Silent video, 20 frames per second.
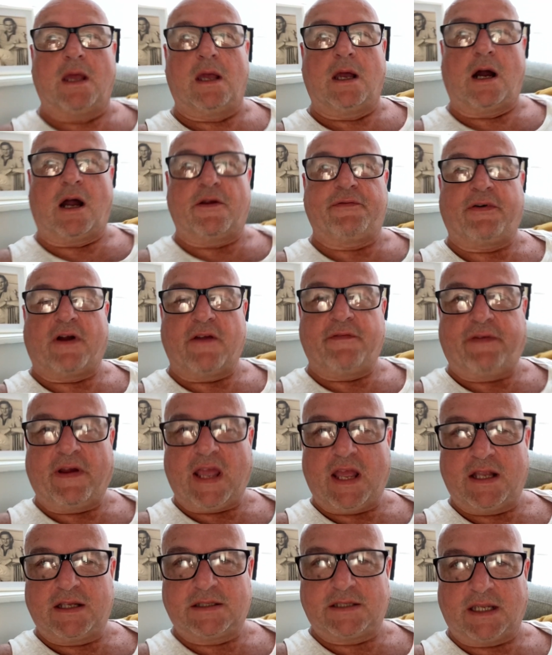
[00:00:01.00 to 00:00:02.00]
Hi-Fi
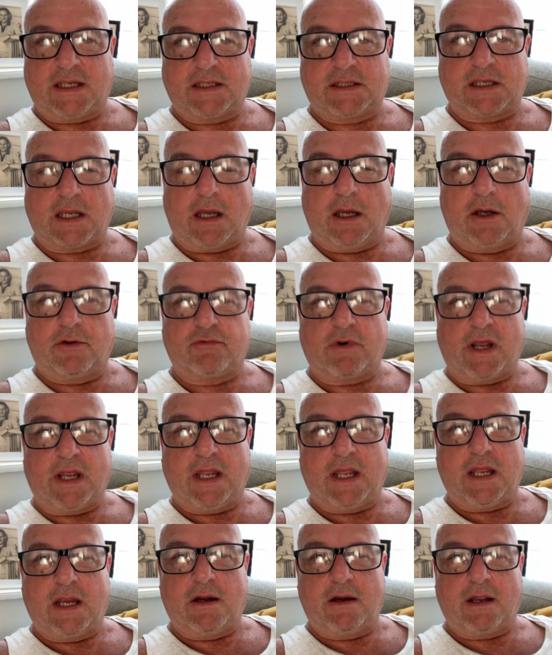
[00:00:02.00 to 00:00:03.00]
fans, it's Ray
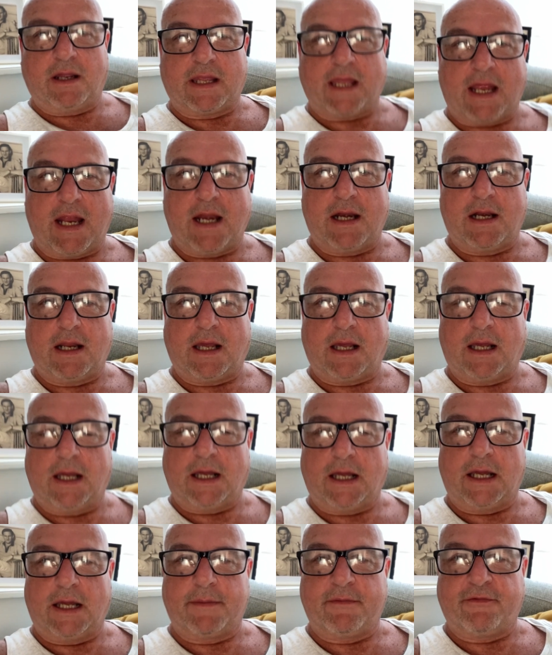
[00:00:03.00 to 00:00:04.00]
here again
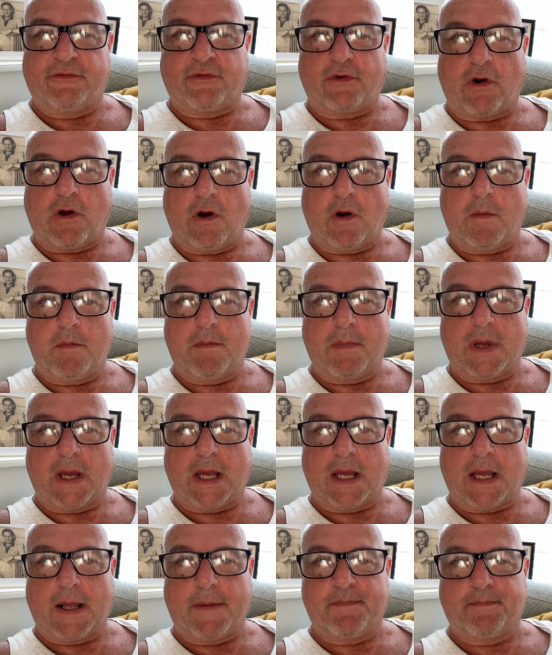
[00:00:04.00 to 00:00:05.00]

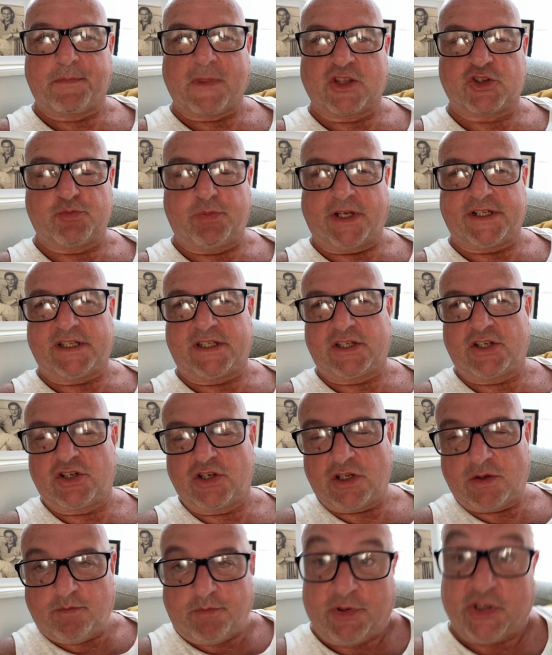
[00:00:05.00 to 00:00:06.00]
from
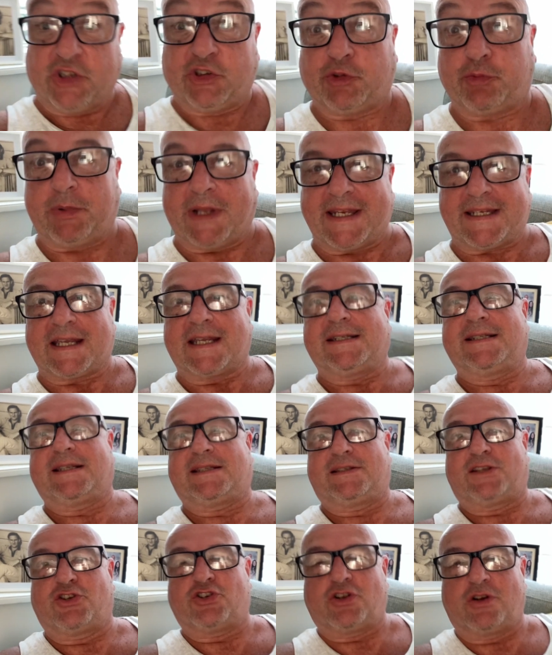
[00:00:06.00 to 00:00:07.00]
Split
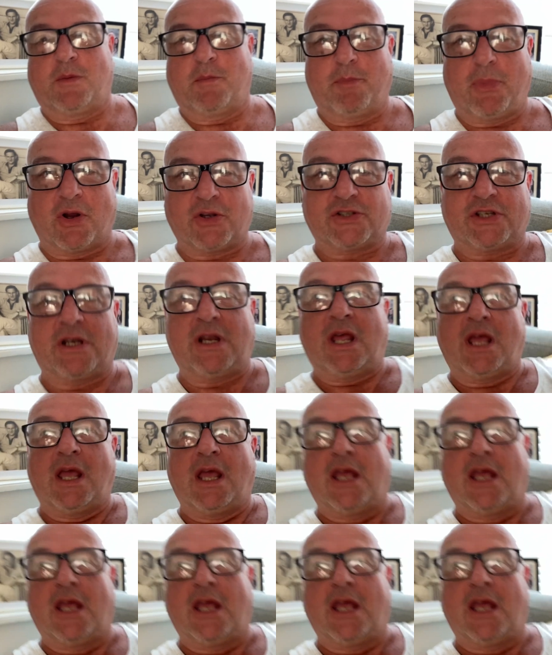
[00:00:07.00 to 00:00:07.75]
Decision Boxing,